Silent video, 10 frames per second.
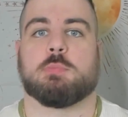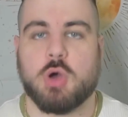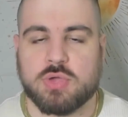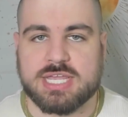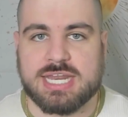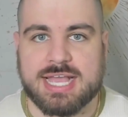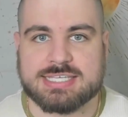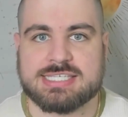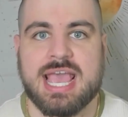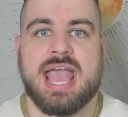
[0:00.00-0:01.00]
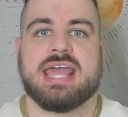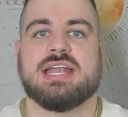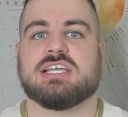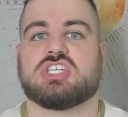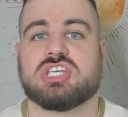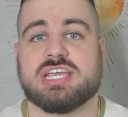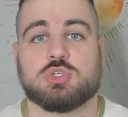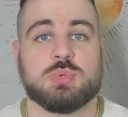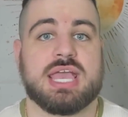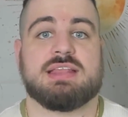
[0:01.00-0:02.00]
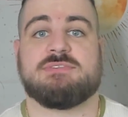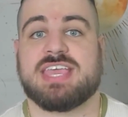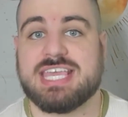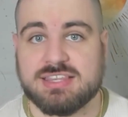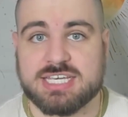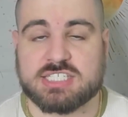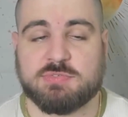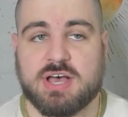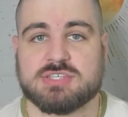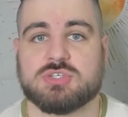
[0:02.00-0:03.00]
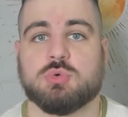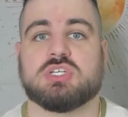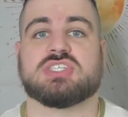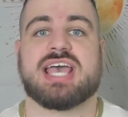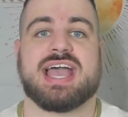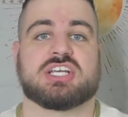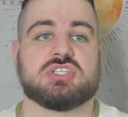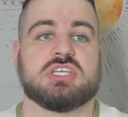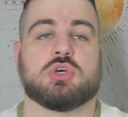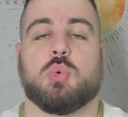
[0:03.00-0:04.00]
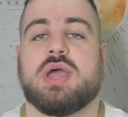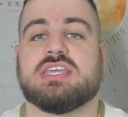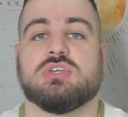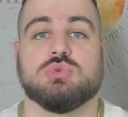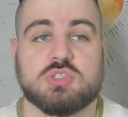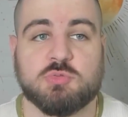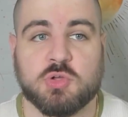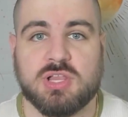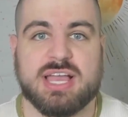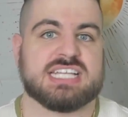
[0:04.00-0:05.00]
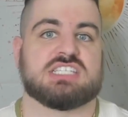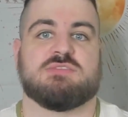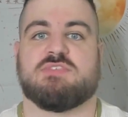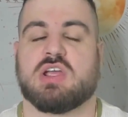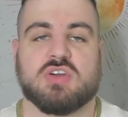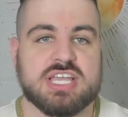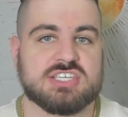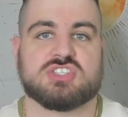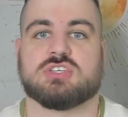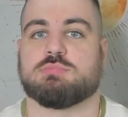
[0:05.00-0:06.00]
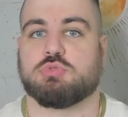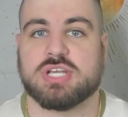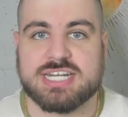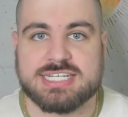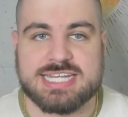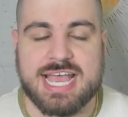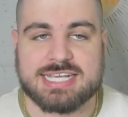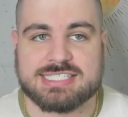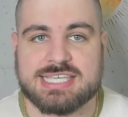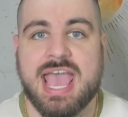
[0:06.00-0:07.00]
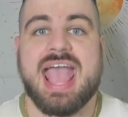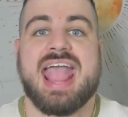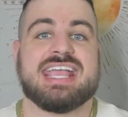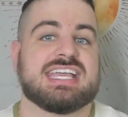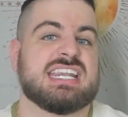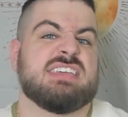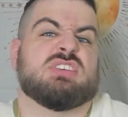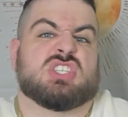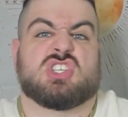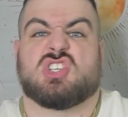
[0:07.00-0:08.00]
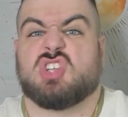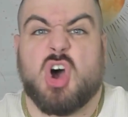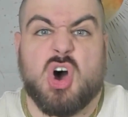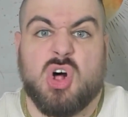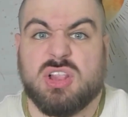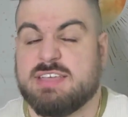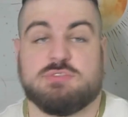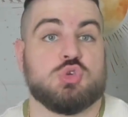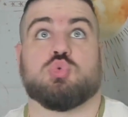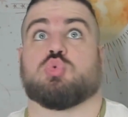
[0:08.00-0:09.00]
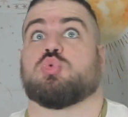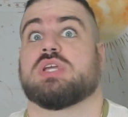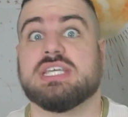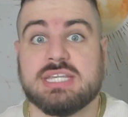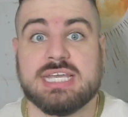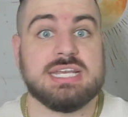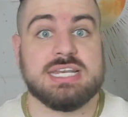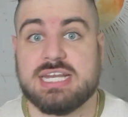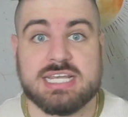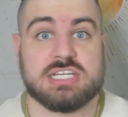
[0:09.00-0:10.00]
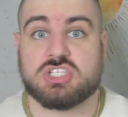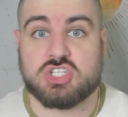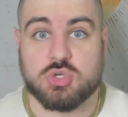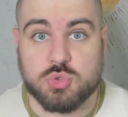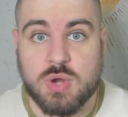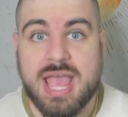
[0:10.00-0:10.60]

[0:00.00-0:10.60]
Pokédex. And in exchange, we get Helix Fossil, which is actually quite useful against various Sabrina decks. It can even stall if you really need it to.